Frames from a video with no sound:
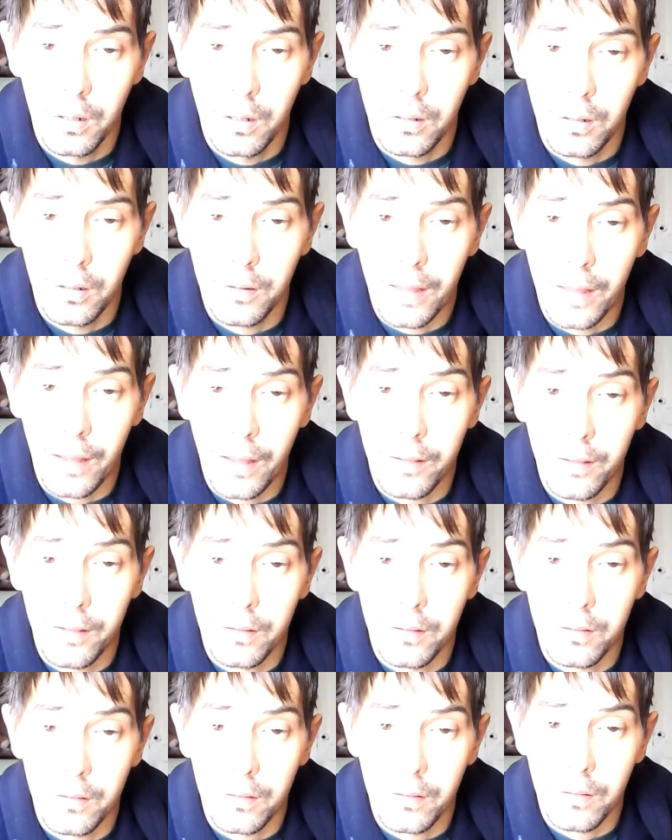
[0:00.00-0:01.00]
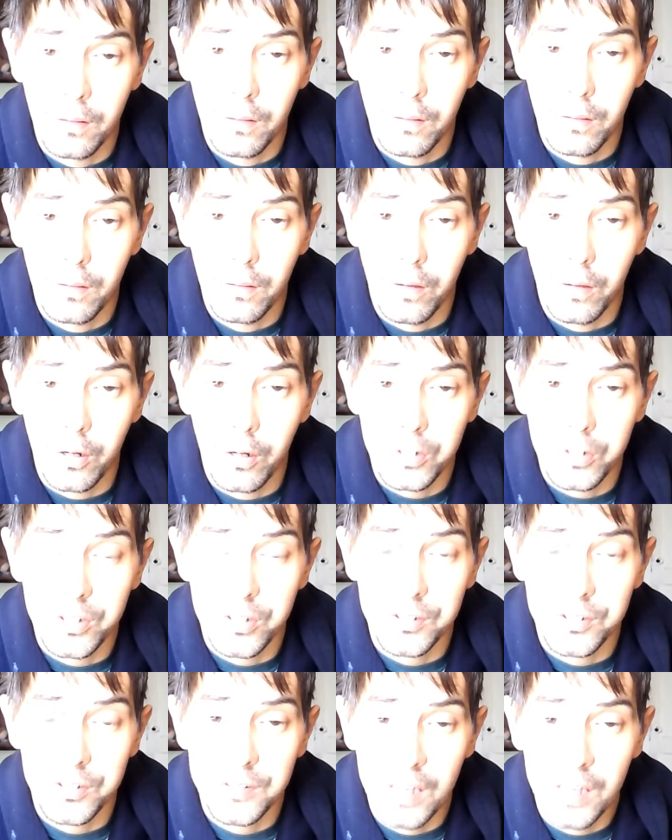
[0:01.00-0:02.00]
that there is
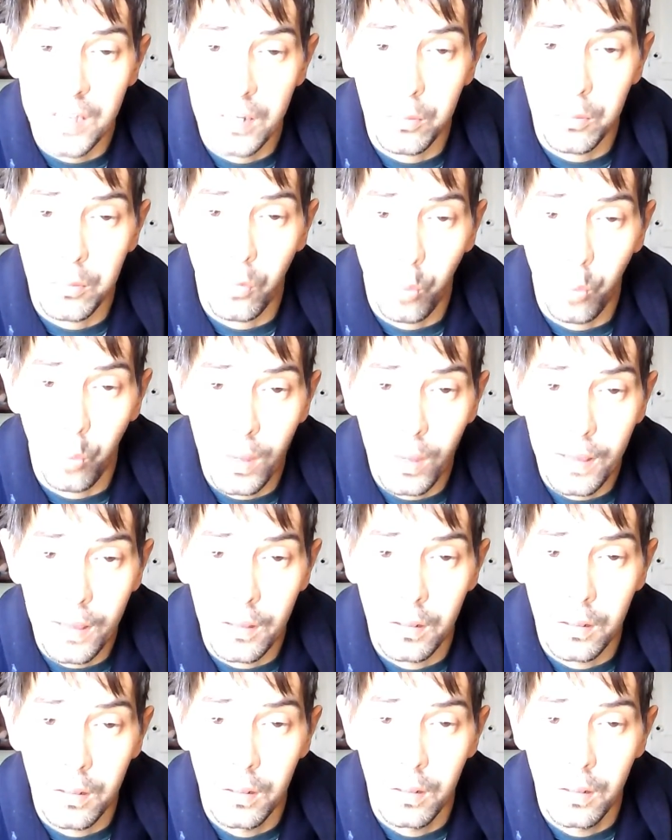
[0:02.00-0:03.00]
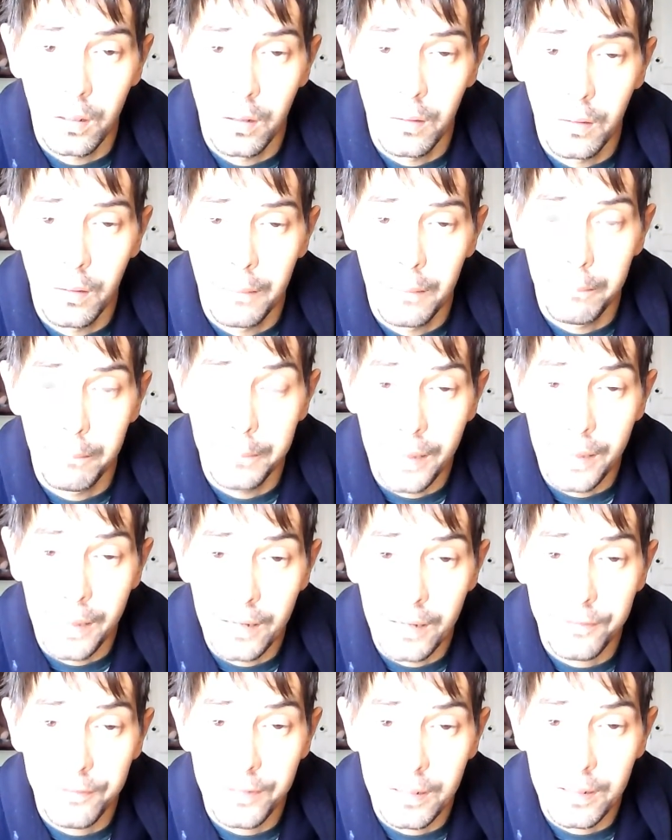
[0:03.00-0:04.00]
sustainable weight
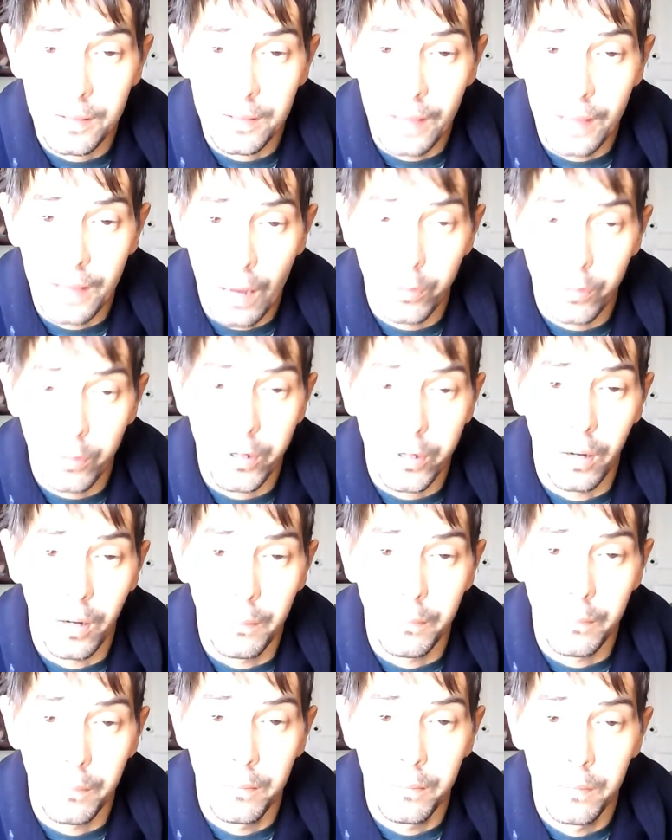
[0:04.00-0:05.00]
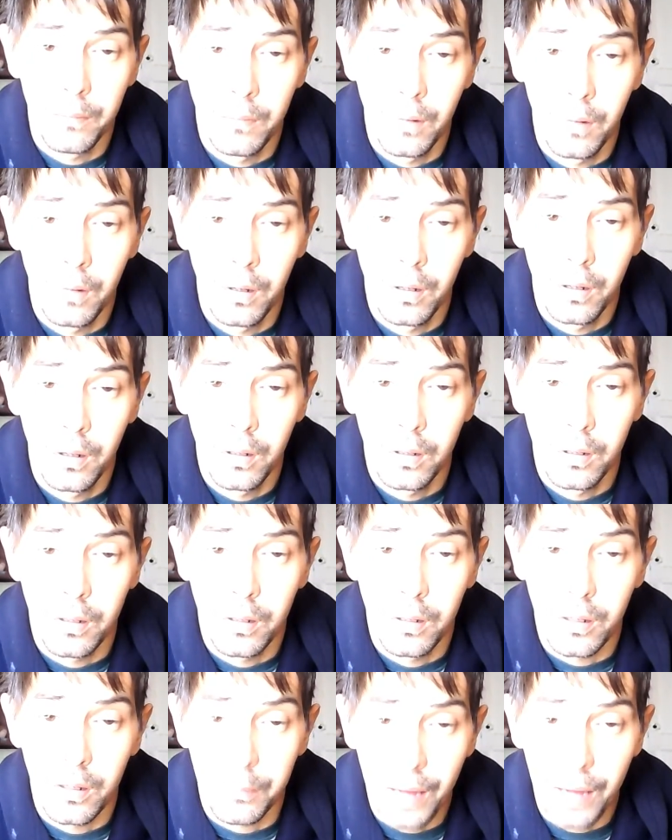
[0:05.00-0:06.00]
benefiting the outcome
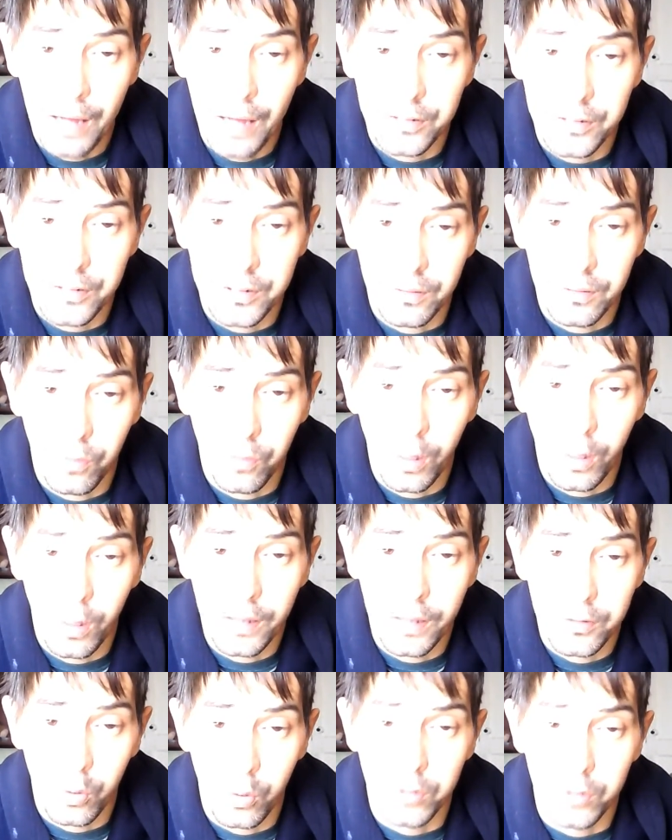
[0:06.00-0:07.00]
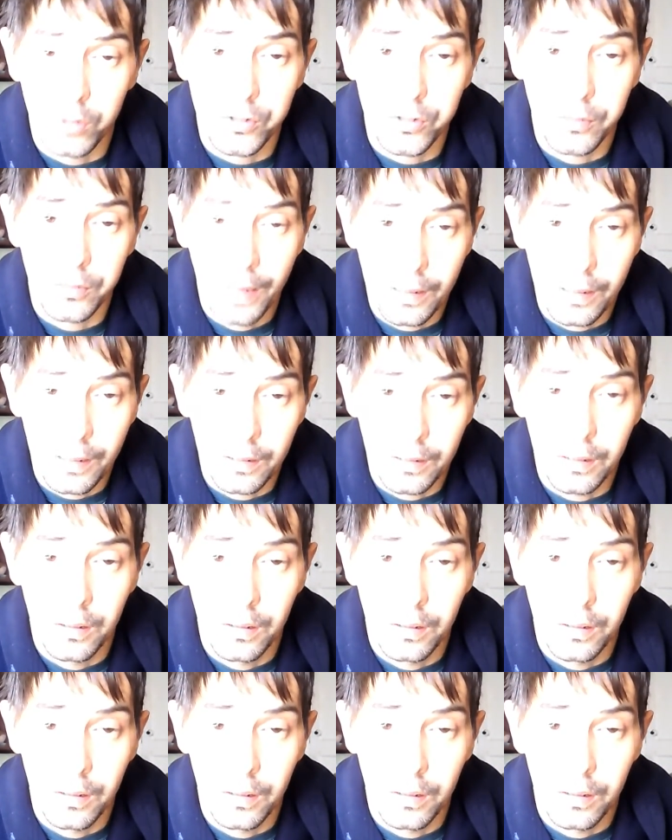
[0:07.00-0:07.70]
in a positive way towards humanity.